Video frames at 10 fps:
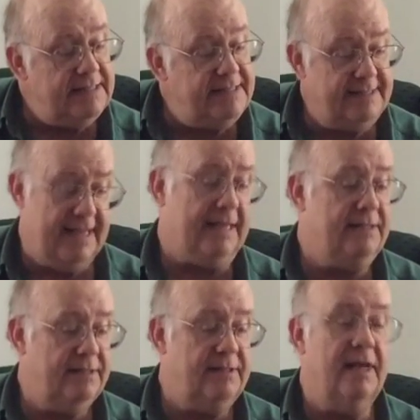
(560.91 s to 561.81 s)

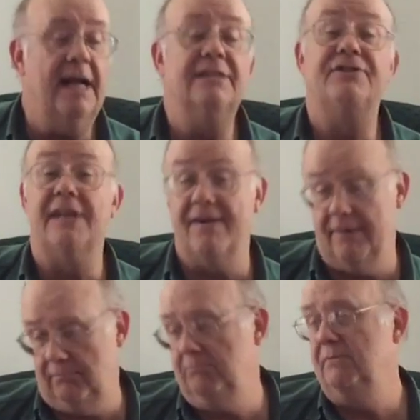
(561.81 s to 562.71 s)
6, and
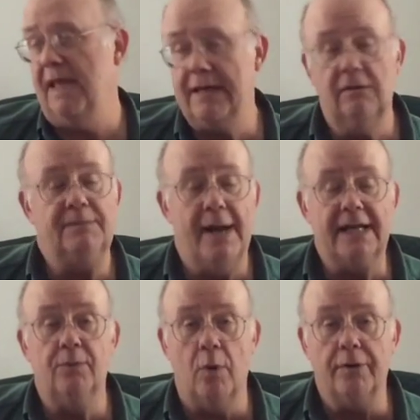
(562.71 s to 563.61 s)
7. That goes
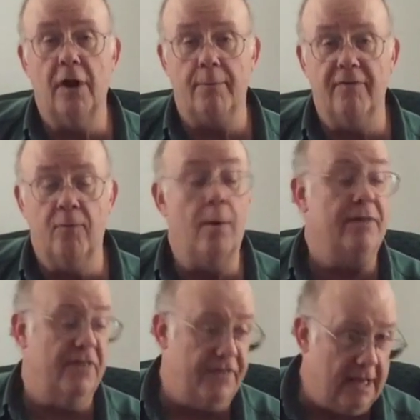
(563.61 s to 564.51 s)
back to what we were talking about
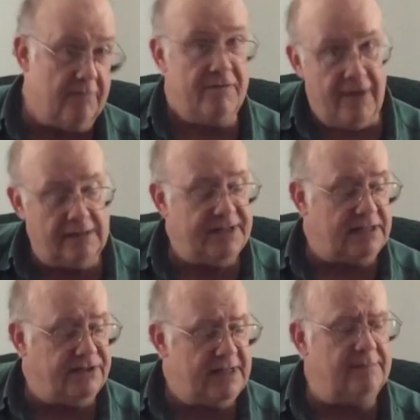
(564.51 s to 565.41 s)
before, the 5,
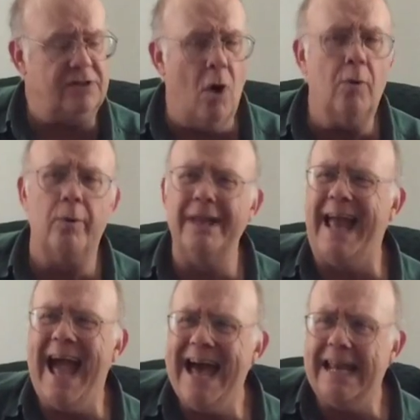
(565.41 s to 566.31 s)
6, and 7. So all we're
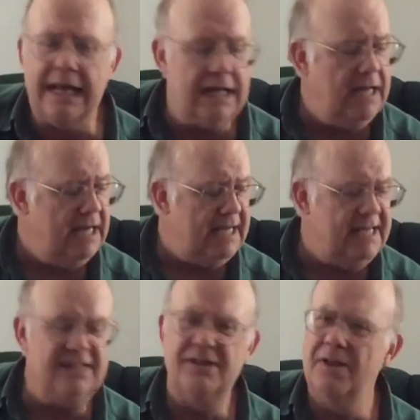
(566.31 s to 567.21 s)
really adding
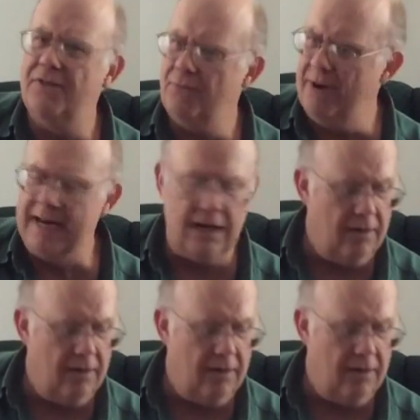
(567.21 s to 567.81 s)
is the 3.